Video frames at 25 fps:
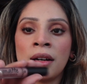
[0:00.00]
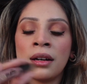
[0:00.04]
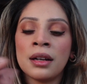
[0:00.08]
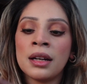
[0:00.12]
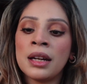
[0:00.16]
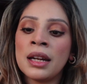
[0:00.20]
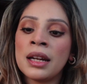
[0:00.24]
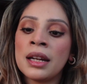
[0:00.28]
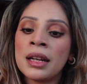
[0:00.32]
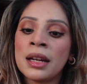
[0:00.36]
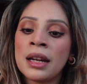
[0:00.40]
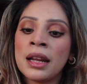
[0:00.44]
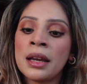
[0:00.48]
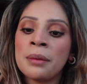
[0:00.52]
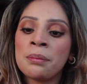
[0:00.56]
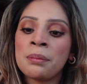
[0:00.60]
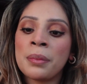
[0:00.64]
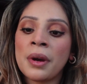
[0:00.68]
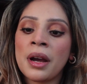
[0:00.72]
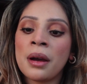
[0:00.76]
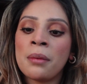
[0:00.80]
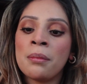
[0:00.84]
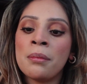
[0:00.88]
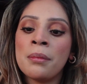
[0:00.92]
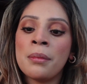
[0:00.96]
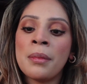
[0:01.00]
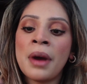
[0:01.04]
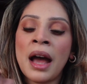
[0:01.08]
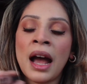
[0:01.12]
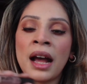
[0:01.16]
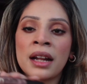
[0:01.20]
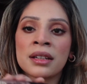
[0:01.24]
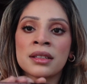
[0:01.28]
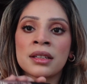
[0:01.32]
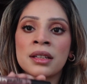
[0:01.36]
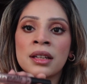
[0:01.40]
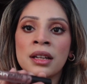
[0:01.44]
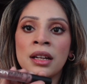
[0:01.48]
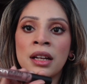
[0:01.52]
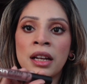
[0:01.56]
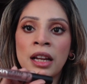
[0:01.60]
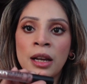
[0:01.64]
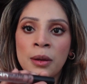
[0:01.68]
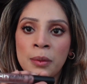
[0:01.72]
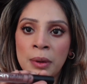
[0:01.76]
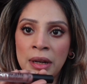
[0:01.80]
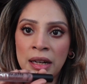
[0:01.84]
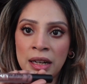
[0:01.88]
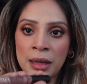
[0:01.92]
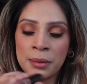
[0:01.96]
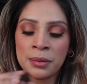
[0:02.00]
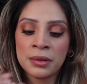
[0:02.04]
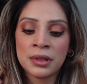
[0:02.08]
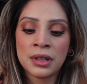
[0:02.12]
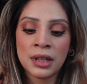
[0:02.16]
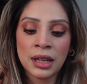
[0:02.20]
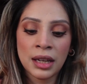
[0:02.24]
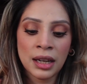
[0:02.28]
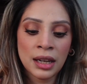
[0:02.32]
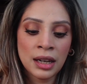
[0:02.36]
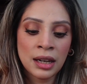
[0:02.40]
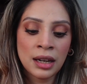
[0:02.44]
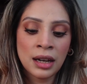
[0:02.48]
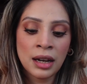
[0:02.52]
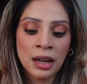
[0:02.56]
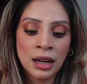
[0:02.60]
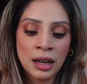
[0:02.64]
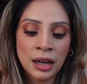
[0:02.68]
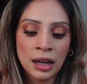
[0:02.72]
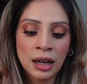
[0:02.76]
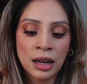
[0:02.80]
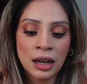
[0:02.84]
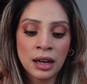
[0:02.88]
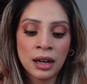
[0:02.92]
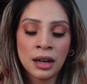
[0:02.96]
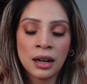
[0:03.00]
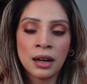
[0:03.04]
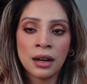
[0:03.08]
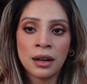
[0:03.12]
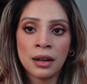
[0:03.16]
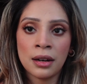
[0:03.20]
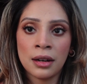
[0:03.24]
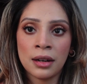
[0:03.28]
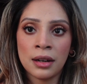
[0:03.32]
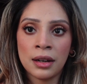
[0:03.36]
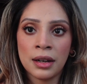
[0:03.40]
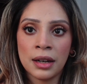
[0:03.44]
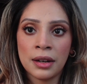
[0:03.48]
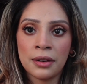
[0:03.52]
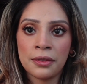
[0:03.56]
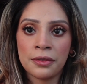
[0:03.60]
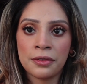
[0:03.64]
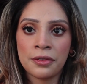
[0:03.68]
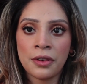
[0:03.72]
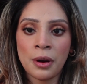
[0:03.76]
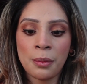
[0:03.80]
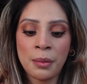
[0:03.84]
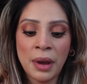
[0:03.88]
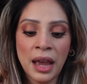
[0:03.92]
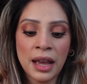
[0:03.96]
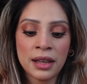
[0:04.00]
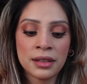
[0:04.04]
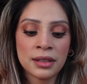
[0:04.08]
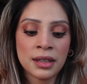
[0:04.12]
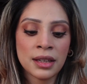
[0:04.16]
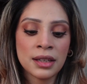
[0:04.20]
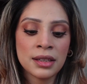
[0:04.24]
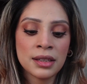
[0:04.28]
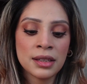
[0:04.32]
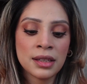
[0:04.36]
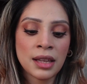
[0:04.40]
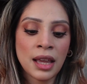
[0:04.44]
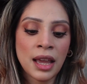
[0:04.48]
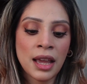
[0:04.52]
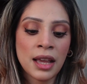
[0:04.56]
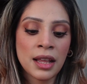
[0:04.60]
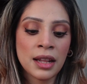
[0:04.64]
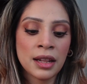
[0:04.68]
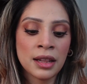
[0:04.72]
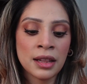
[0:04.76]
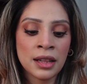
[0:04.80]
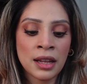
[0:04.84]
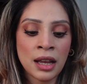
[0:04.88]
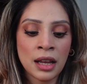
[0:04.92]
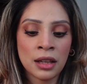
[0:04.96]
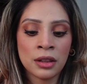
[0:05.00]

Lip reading: lip matte liquid lipstick from Essence in